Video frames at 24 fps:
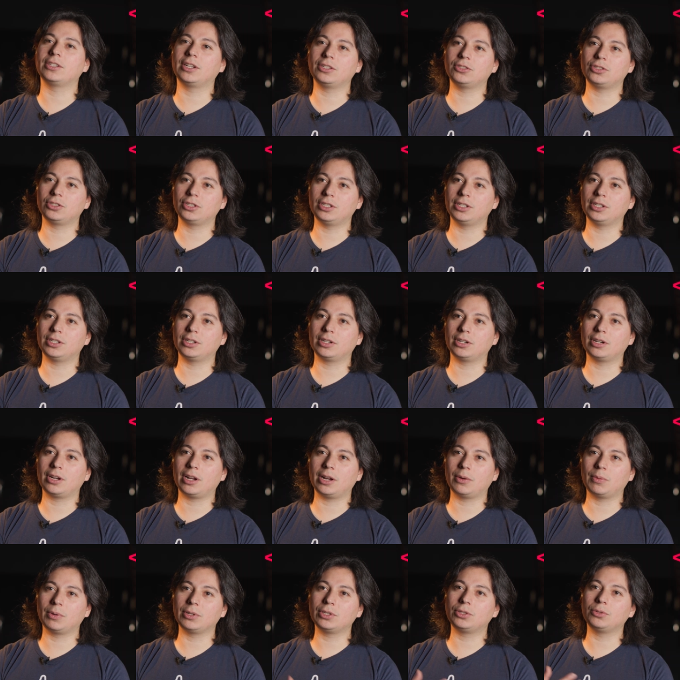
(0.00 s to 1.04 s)
an engineer,
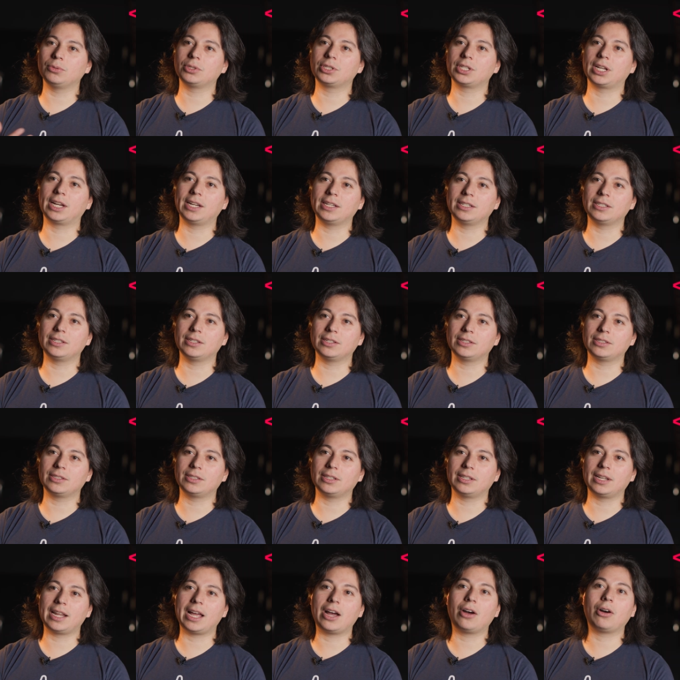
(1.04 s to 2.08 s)
I went to a scientist,
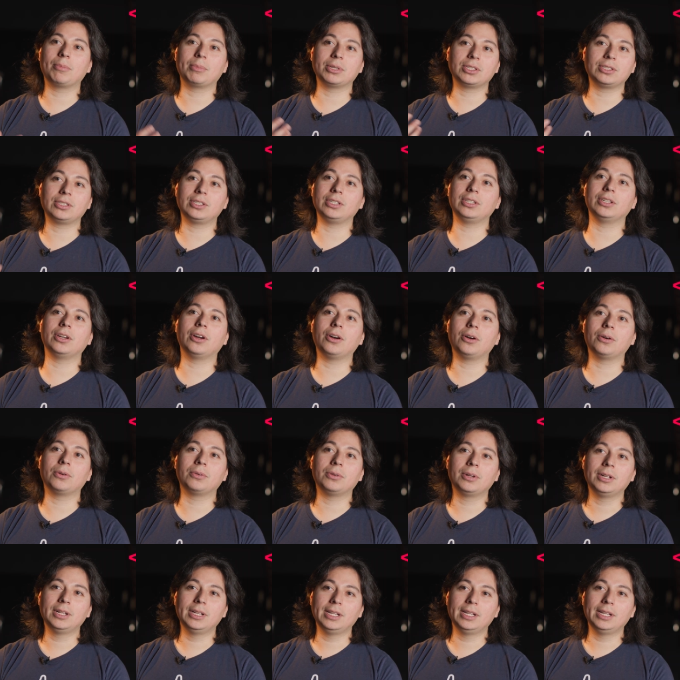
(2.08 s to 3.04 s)
and now I'm a CEO.